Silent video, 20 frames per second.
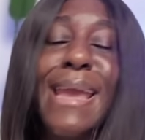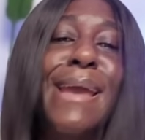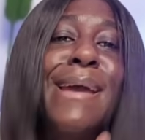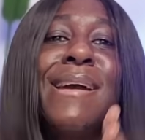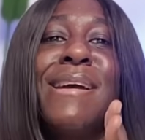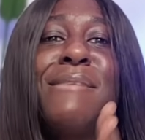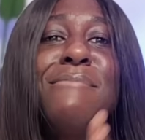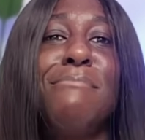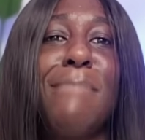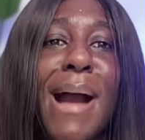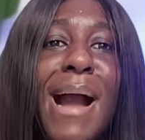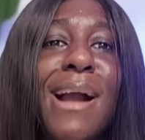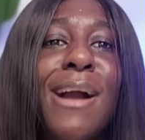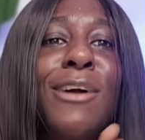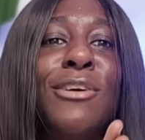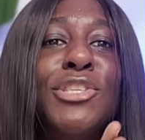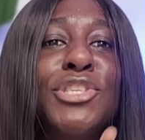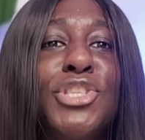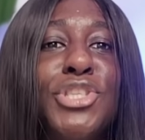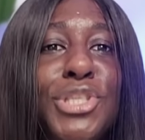
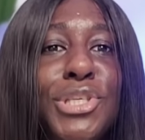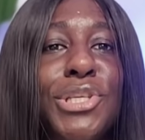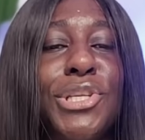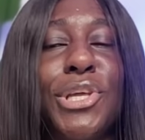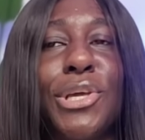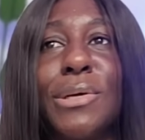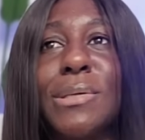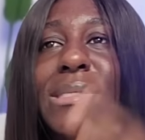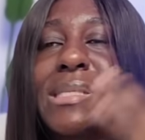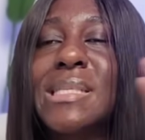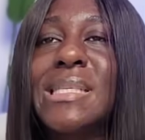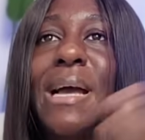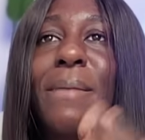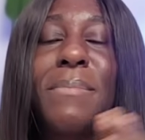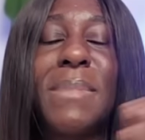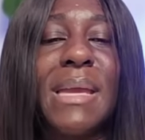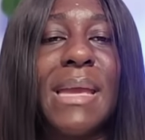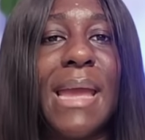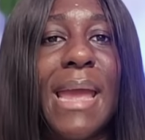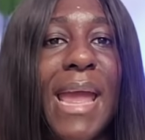Mcjunior, Sammy
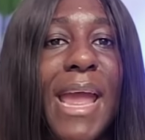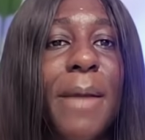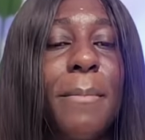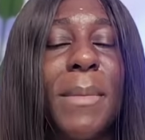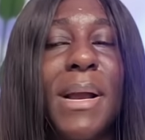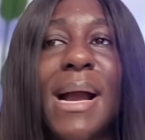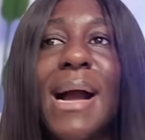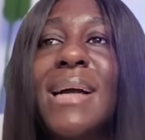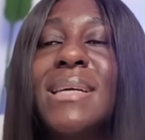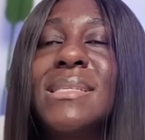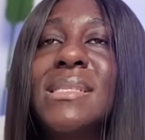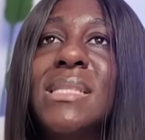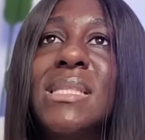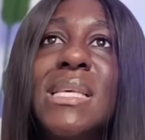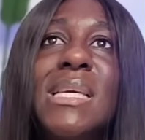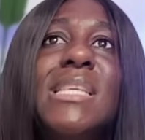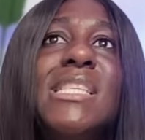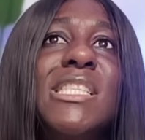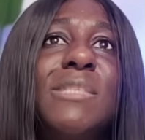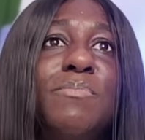M. Guys,
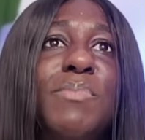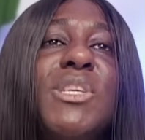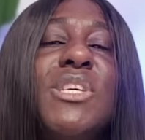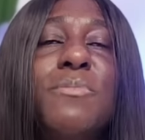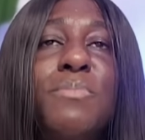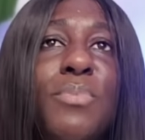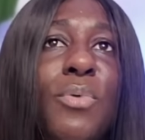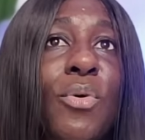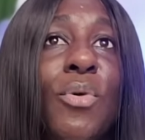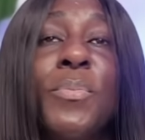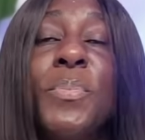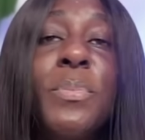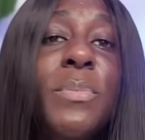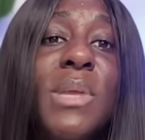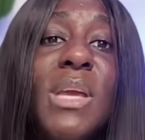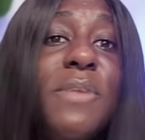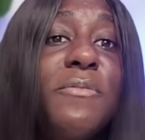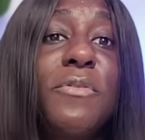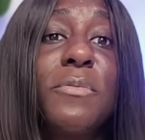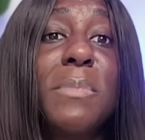these people,
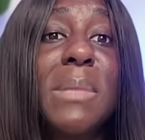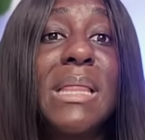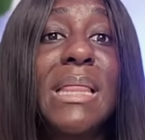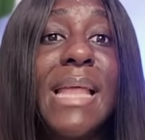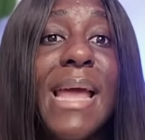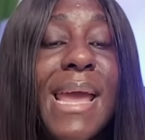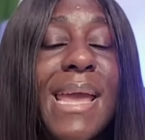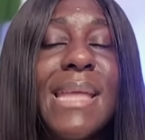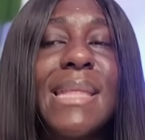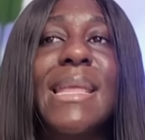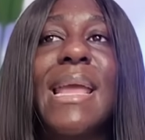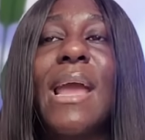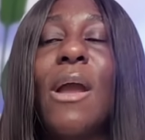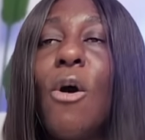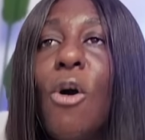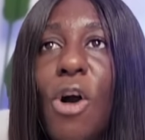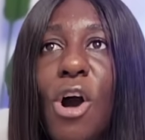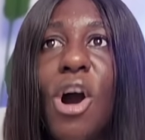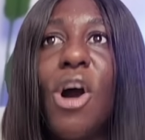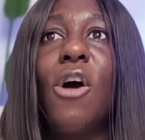even Millay, they
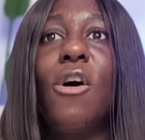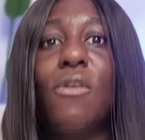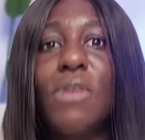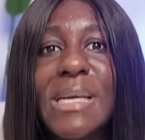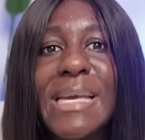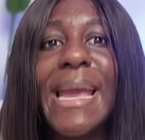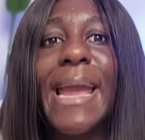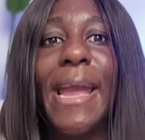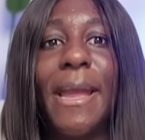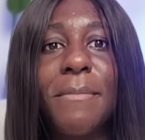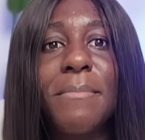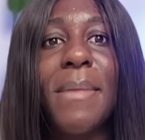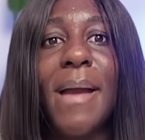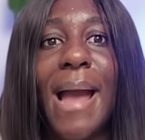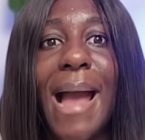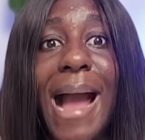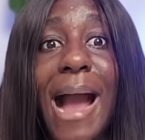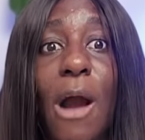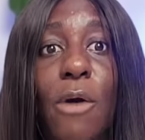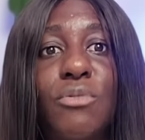all came
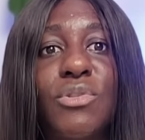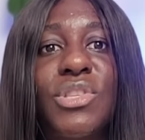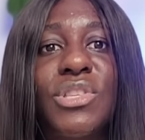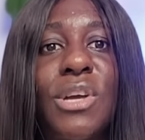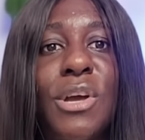out.